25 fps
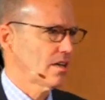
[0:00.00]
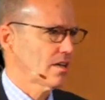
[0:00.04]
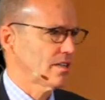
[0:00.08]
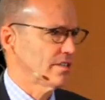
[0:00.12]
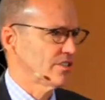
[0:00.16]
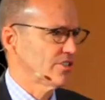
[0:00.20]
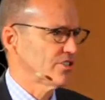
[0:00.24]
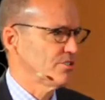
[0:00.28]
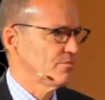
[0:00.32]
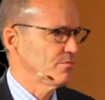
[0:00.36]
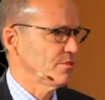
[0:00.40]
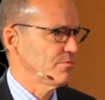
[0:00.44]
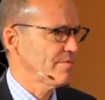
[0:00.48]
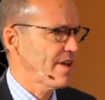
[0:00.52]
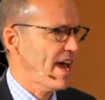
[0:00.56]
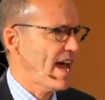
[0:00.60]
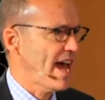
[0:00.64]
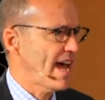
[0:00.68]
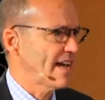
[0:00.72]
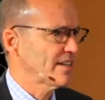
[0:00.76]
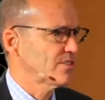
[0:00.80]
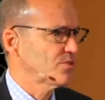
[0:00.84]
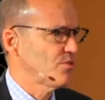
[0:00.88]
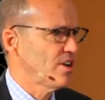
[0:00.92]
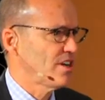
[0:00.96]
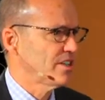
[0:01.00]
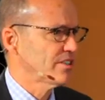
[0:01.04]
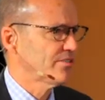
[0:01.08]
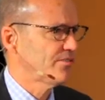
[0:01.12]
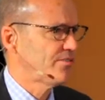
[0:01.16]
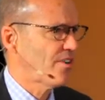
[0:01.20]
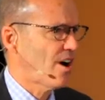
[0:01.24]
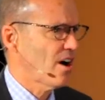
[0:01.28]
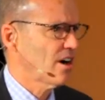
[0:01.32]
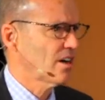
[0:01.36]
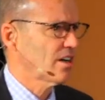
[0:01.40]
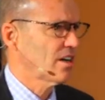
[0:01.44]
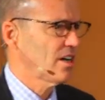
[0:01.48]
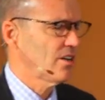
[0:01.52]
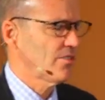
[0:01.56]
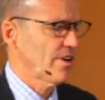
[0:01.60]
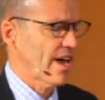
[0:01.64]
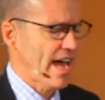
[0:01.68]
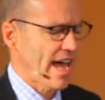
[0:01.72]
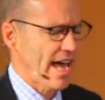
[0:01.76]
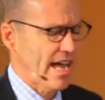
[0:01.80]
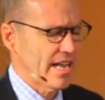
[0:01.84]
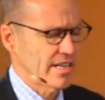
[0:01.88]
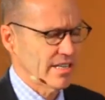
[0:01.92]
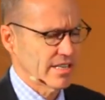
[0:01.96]
consumer banks, Wells Fargo
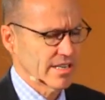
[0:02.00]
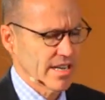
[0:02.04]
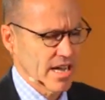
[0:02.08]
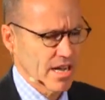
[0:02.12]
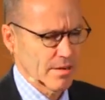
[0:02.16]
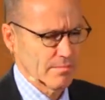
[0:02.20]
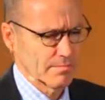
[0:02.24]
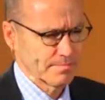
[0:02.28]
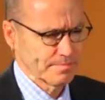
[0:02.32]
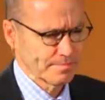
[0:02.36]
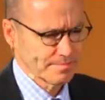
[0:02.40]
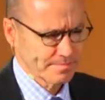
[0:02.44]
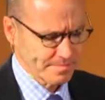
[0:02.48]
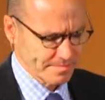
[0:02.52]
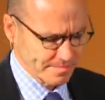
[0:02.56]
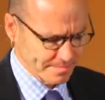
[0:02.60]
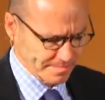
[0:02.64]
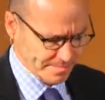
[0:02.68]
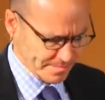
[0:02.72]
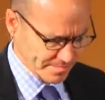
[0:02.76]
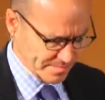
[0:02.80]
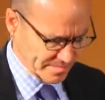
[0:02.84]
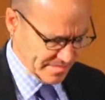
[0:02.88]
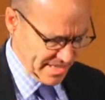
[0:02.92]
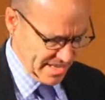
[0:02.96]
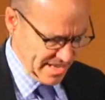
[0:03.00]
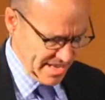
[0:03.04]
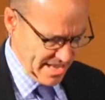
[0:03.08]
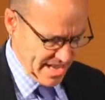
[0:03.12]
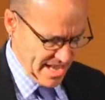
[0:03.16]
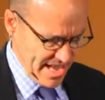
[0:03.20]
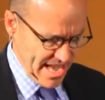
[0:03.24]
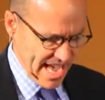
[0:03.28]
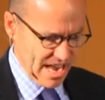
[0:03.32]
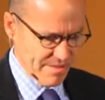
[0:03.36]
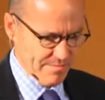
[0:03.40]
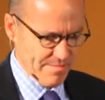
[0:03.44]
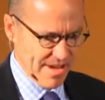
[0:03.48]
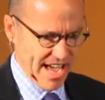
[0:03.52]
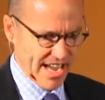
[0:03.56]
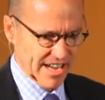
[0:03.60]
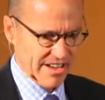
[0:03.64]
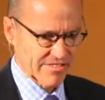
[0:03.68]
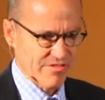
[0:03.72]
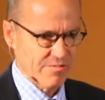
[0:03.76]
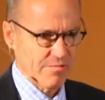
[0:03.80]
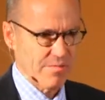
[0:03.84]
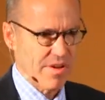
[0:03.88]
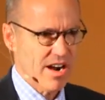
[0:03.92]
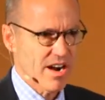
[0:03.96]
and Bank
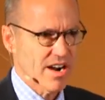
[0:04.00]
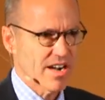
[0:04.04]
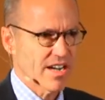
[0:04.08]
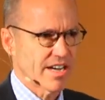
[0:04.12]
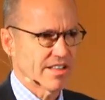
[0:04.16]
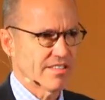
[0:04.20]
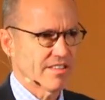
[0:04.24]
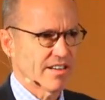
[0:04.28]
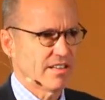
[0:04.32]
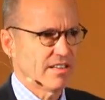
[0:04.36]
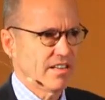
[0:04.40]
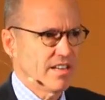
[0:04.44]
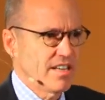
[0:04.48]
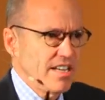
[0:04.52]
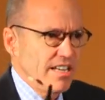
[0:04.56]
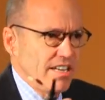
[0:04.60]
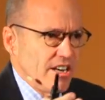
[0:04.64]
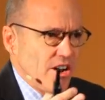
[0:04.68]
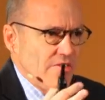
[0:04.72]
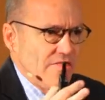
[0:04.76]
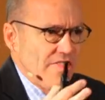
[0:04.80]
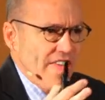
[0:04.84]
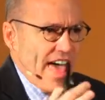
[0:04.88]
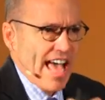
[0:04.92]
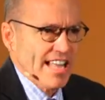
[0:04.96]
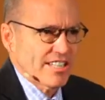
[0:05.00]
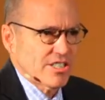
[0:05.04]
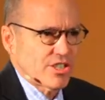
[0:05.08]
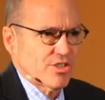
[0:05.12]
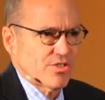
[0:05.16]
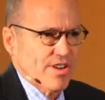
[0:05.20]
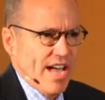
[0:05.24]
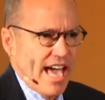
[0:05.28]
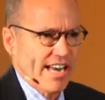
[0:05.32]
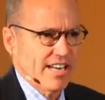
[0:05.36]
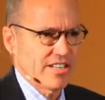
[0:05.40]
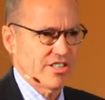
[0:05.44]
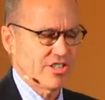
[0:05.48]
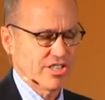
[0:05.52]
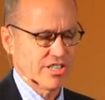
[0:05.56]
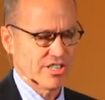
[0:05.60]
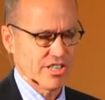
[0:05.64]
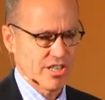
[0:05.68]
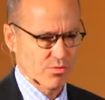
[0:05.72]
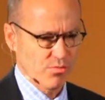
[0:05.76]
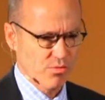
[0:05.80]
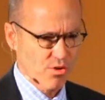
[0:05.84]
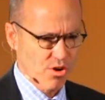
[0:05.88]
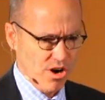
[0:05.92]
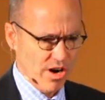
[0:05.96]
of America, that strategy
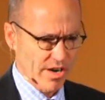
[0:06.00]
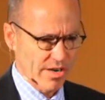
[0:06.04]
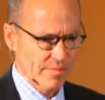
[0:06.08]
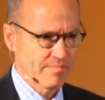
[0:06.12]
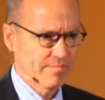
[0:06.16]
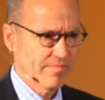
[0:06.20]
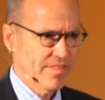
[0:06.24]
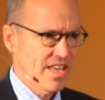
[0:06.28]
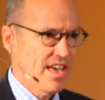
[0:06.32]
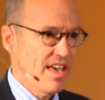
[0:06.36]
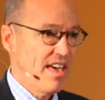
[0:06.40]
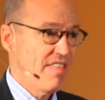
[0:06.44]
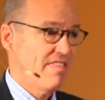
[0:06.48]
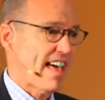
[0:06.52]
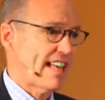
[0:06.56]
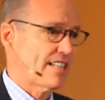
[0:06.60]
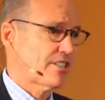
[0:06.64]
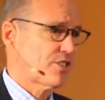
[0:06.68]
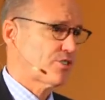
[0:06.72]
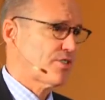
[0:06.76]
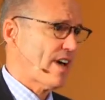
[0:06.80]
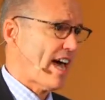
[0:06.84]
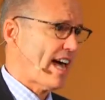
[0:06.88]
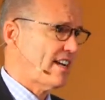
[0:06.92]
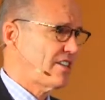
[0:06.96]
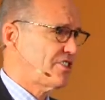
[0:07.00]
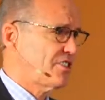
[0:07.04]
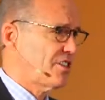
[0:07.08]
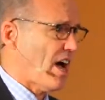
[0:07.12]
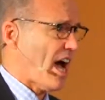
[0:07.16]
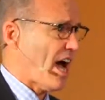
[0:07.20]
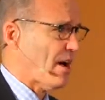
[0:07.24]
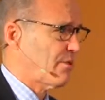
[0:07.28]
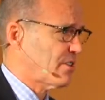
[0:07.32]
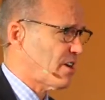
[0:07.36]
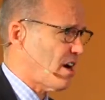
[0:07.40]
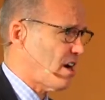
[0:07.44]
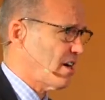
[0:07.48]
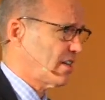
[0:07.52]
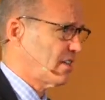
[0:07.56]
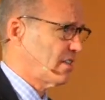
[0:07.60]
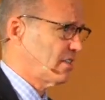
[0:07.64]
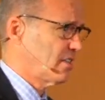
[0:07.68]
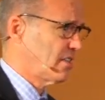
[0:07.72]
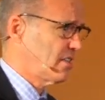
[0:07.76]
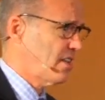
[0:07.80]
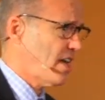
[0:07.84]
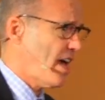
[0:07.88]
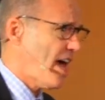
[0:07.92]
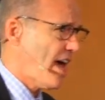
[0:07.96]
did work. That strategy, I would argue
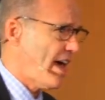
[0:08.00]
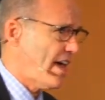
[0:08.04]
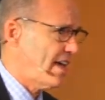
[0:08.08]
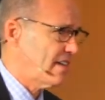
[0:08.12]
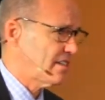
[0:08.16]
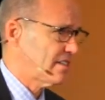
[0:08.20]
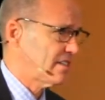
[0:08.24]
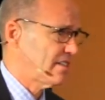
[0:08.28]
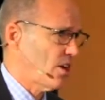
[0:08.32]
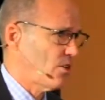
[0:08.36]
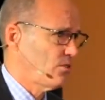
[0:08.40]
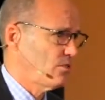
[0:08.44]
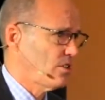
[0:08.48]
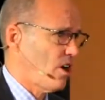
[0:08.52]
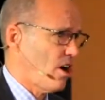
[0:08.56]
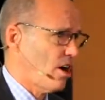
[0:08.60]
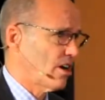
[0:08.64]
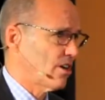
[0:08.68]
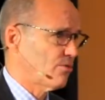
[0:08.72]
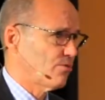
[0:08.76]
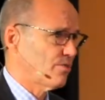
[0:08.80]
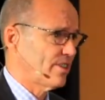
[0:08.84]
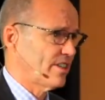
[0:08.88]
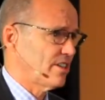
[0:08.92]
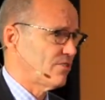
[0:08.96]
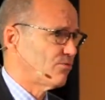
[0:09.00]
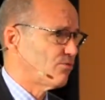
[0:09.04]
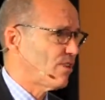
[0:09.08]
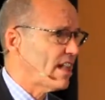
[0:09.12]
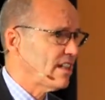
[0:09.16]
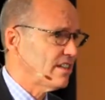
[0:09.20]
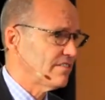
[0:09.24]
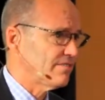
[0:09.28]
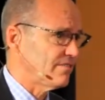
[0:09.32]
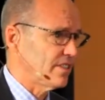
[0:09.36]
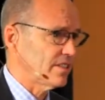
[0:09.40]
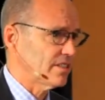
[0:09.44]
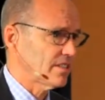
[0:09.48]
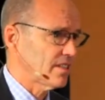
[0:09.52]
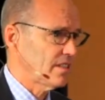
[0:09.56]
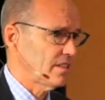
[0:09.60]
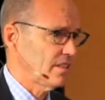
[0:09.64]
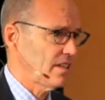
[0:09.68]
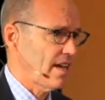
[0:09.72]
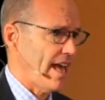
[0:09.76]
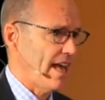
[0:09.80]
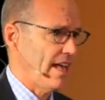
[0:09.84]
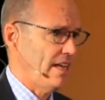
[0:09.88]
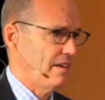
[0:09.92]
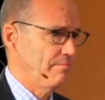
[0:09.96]
today, is no longer really relevant,
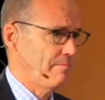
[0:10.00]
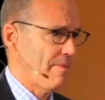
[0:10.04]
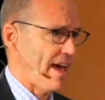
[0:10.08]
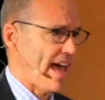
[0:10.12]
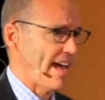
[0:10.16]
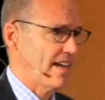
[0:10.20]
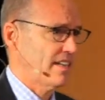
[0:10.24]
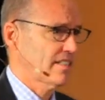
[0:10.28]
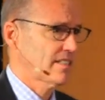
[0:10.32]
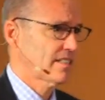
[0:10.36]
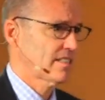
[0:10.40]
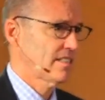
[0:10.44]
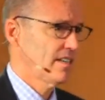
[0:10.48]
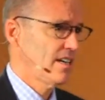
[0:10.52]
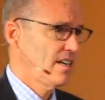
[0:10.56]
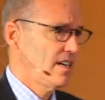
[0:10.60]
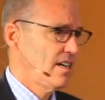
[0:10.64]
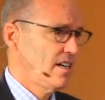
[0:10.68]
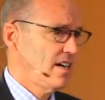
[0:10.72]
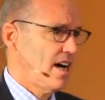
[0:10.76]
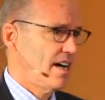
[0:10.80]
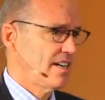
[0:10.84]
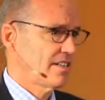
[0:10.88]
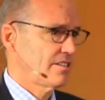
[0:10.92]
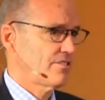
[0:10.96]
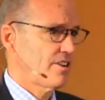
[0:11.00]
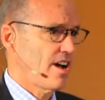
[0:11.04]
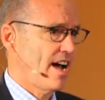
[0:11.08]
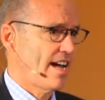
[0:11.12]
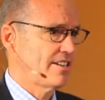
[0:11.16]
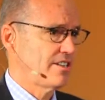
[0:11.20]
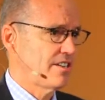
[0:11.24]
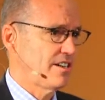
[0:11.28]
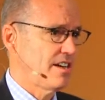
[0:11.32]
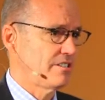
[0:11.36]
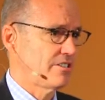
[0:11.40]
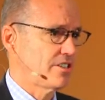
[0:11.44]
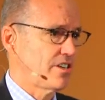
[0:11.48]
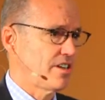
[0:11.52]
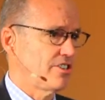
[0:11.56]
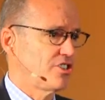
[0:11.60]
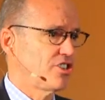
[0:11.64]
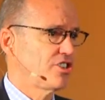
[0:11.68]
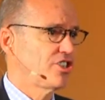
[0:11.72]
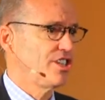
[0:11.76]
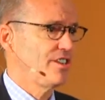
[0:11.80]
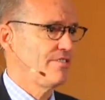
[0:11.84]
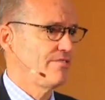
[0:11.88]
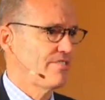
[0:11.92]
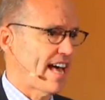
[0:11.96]
and banks trying to
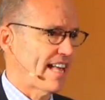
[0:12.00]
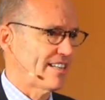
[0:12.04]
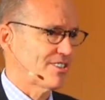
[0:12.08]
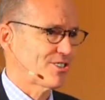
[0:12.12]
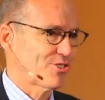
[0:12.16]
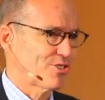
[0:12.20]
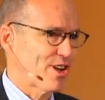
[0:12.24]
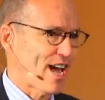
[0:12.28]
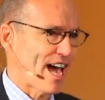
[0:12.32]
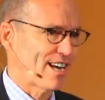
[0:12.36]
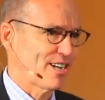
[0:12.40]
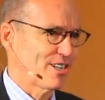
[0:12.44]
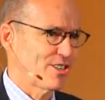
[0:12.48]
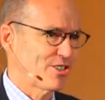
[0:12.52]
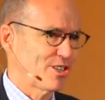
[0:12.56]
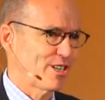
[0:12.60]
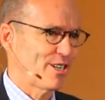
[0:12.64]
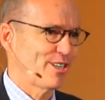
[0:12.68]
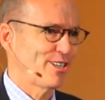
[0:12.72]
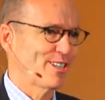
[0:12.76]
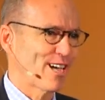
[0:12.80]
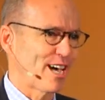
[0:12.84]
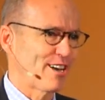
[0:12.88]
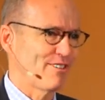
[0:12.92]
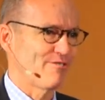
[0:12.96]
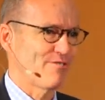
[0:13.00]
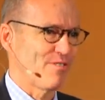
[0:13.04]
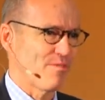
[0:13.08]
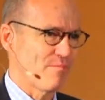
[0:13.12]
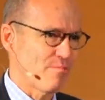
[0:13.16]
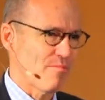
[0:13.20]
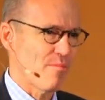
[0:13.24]
achieve that strategy, kind of